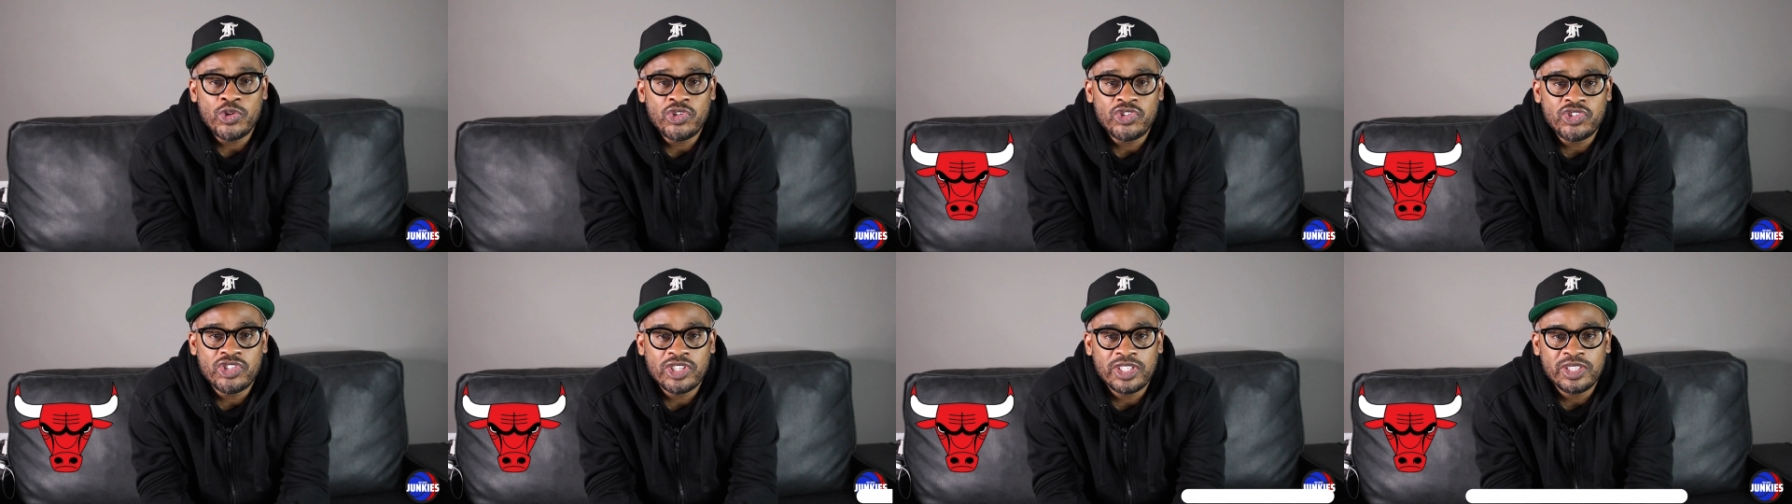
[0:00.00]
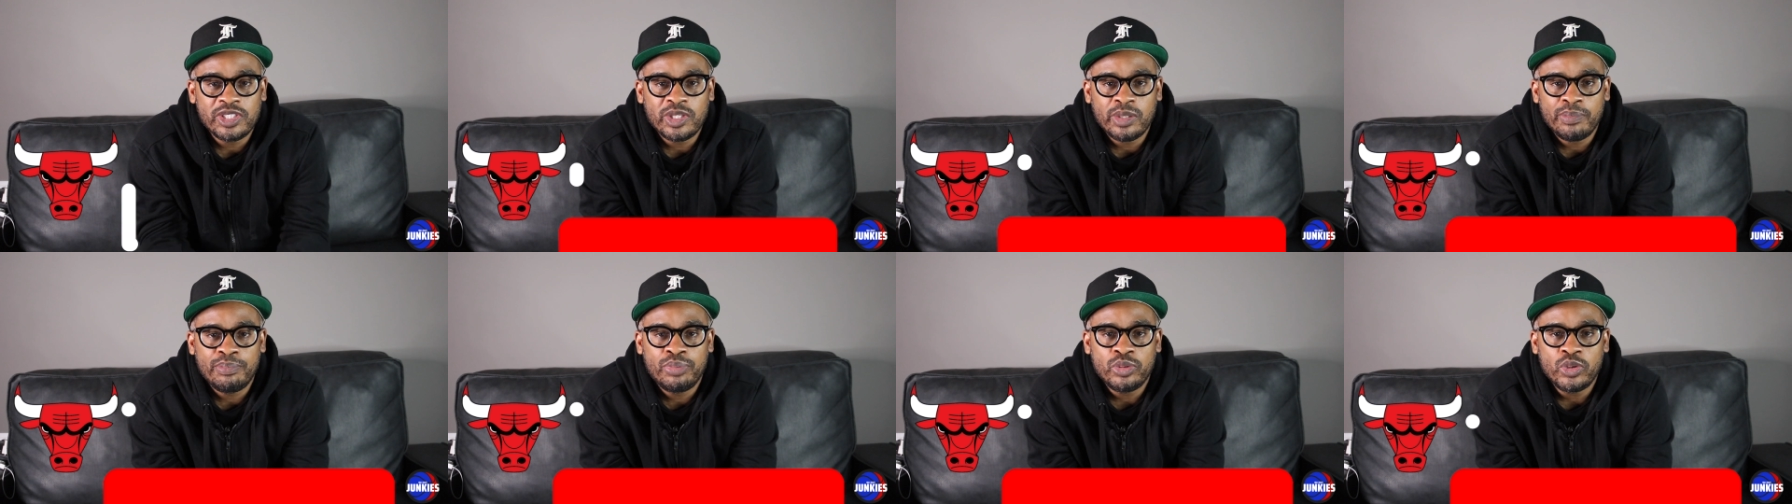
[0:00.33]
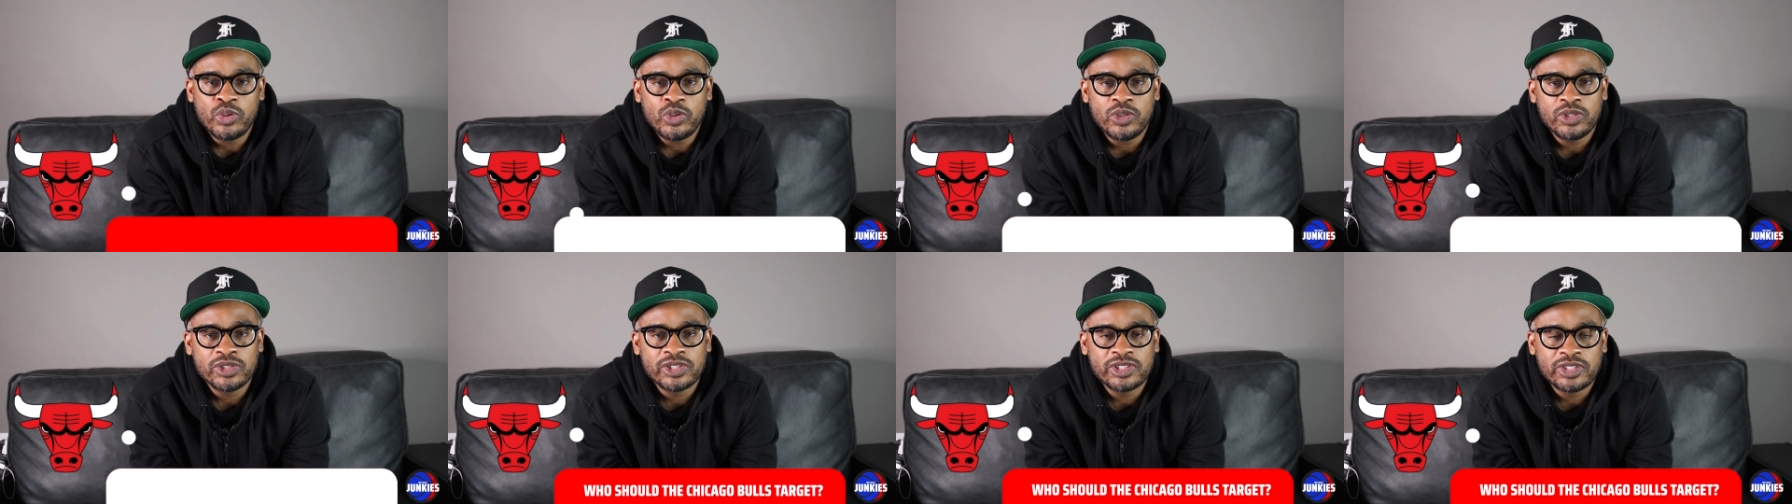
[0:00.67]
should the
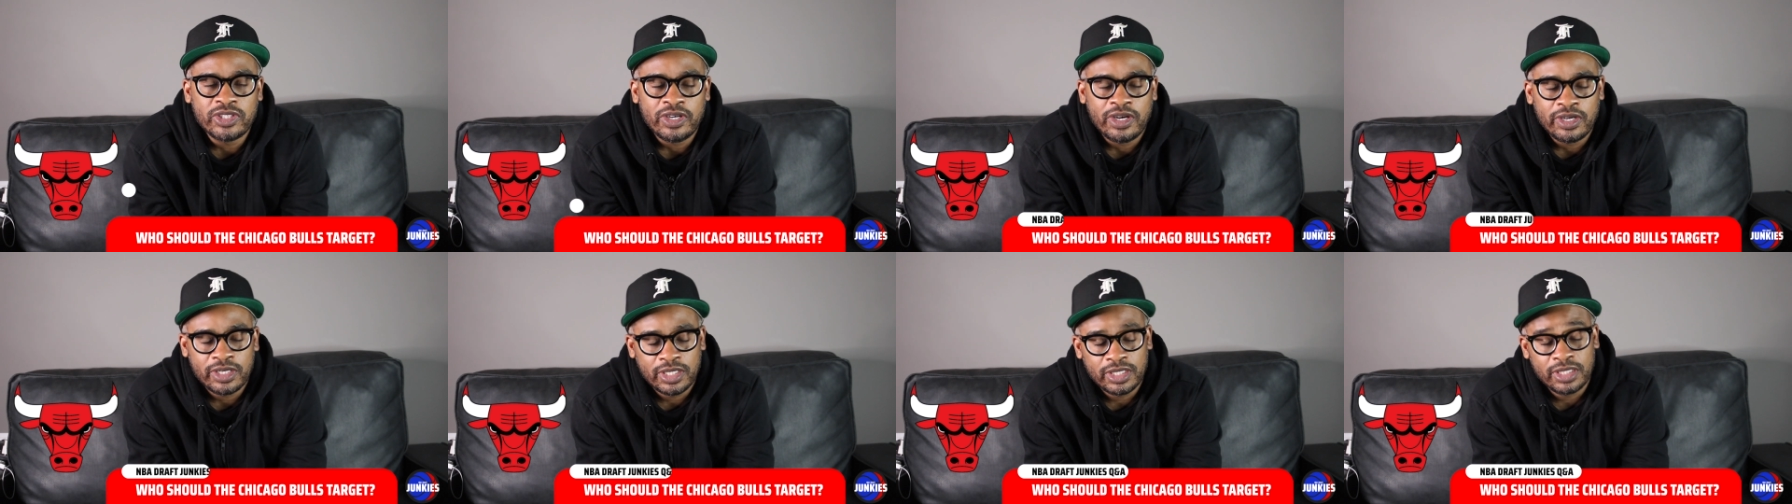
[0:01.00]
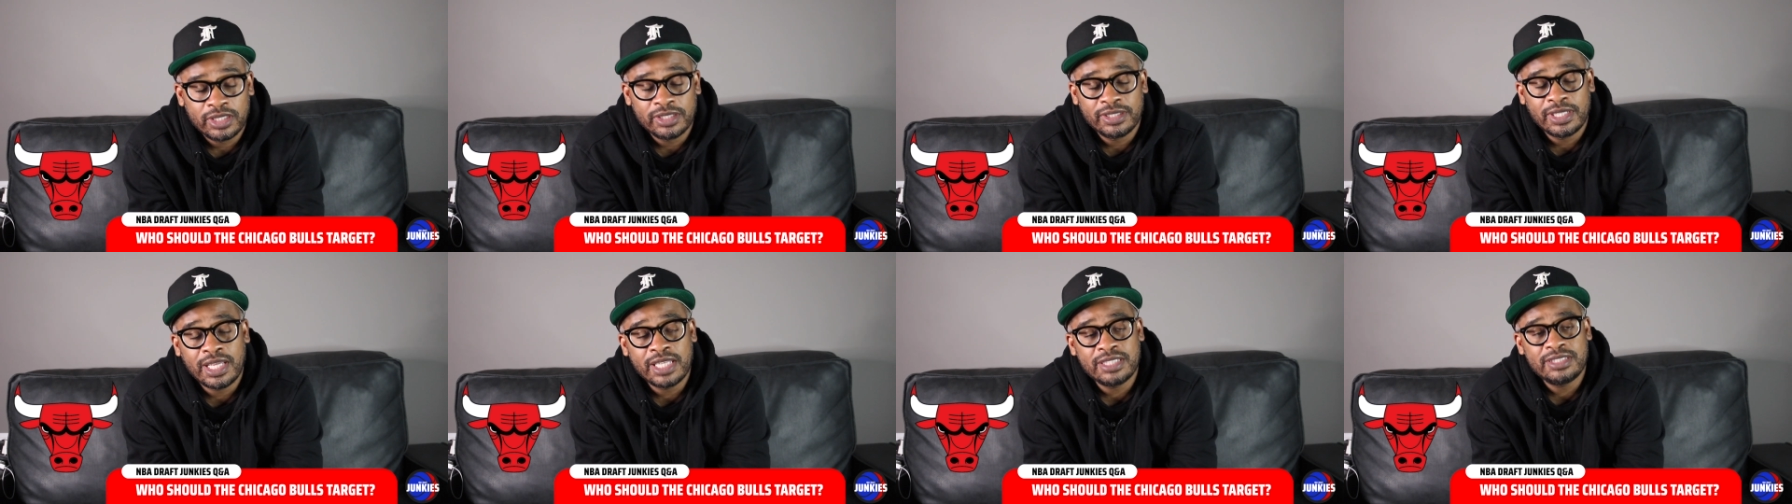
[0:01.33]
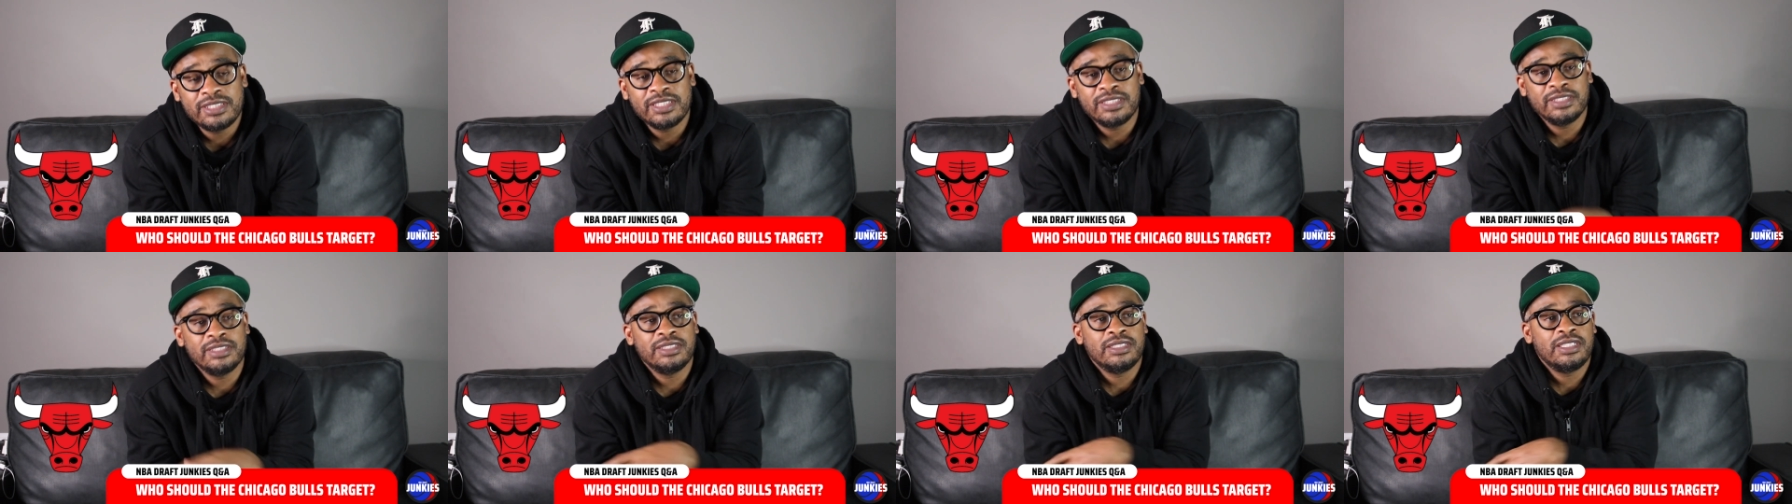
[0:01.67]
Bulls target?
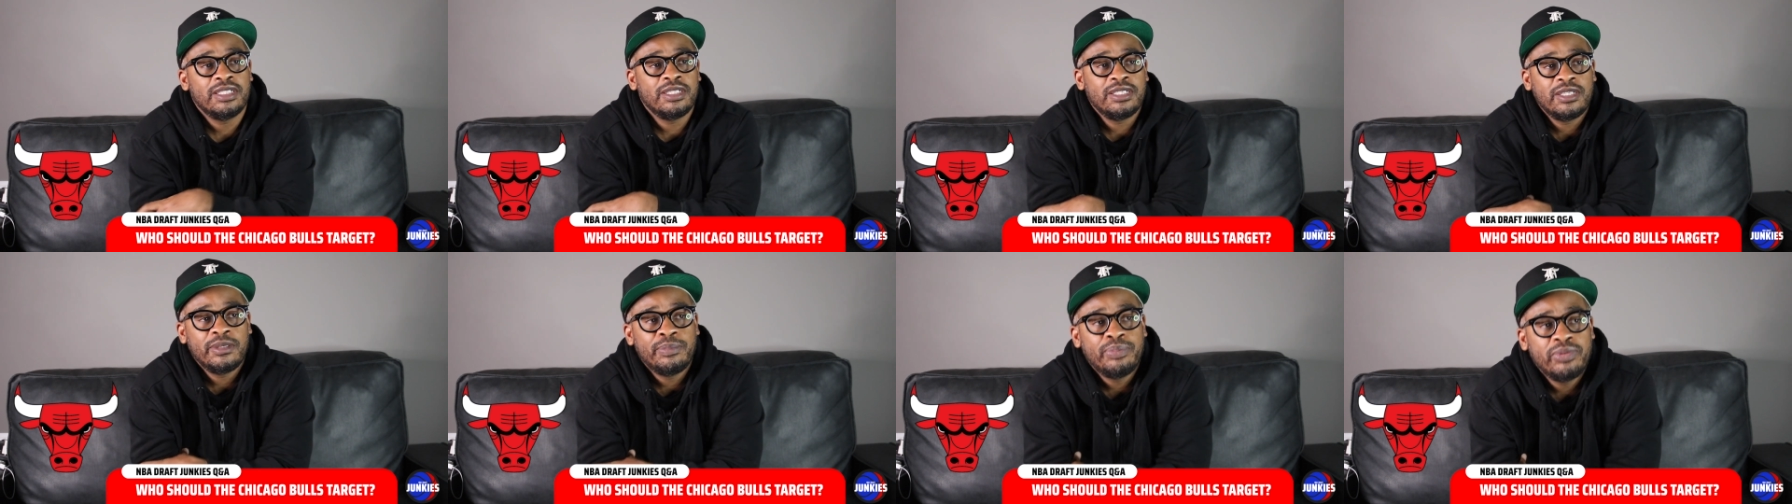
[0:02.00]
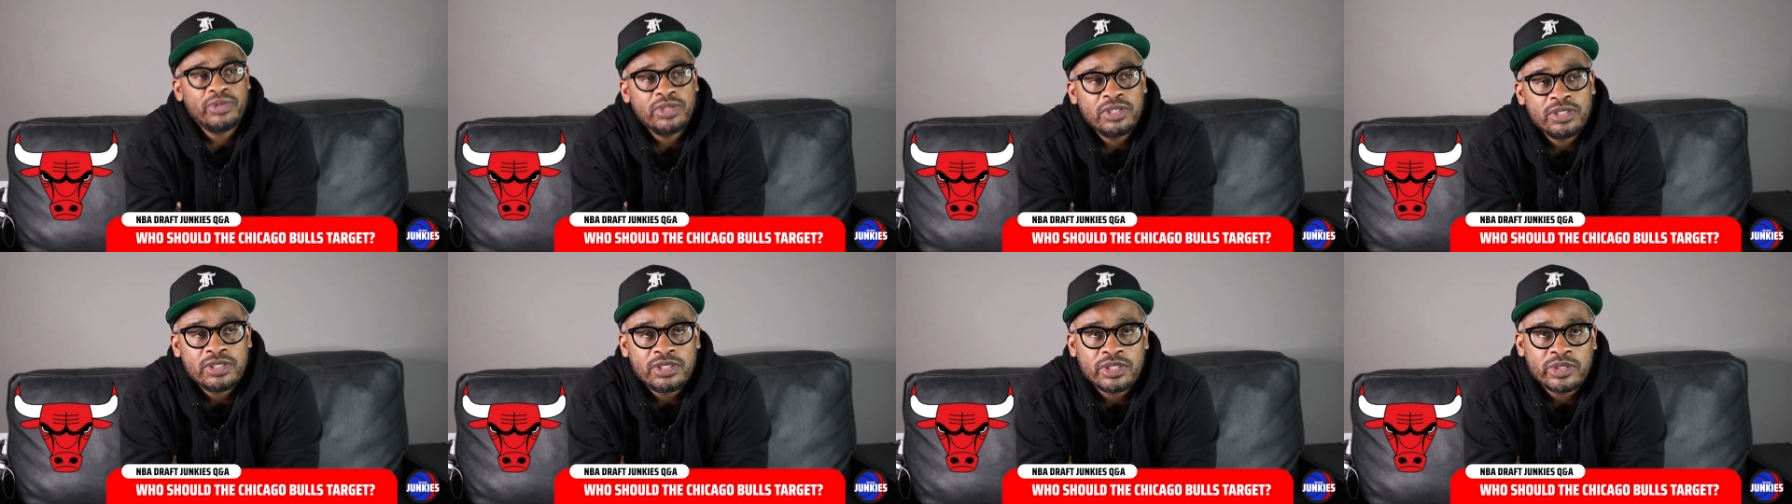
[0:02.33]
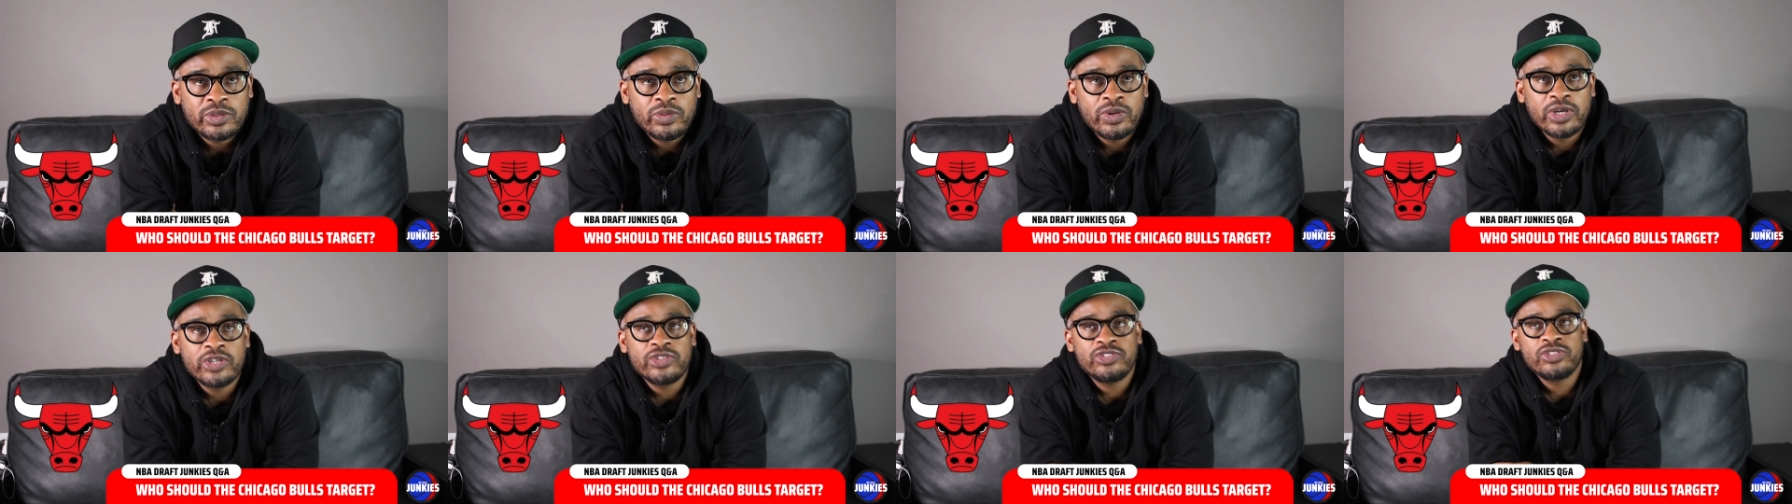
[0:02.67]
That's a, a pretty good
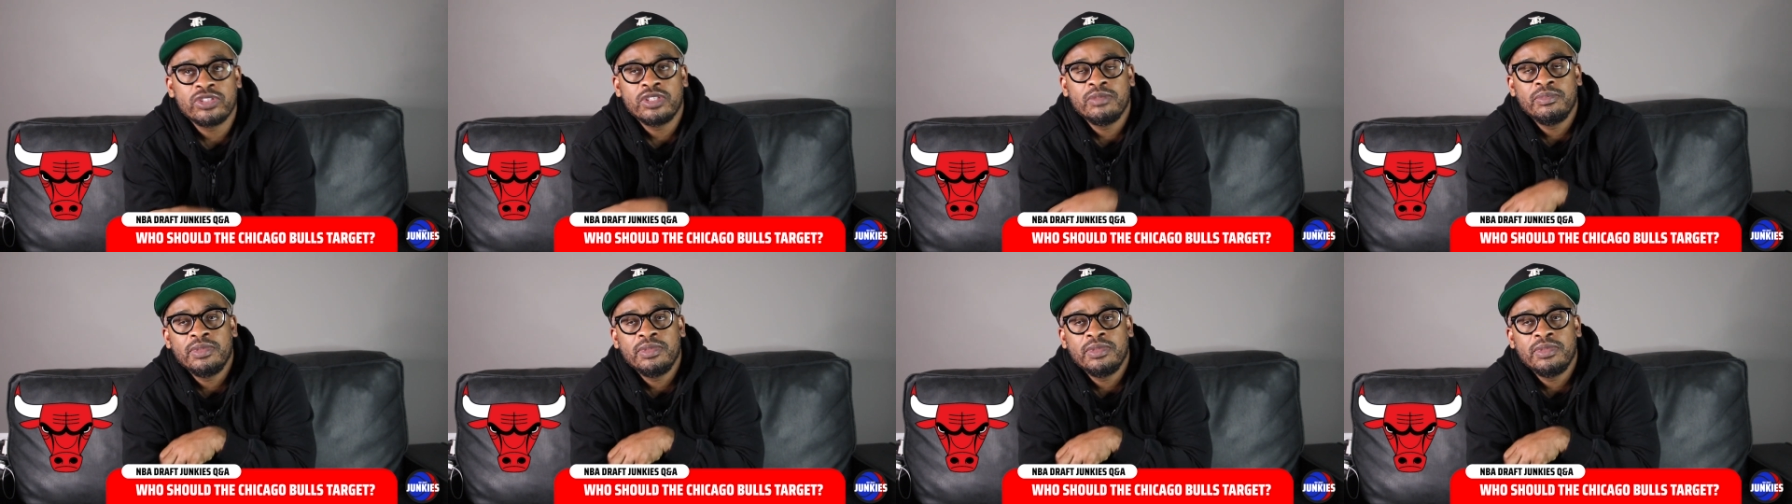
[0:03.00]
question.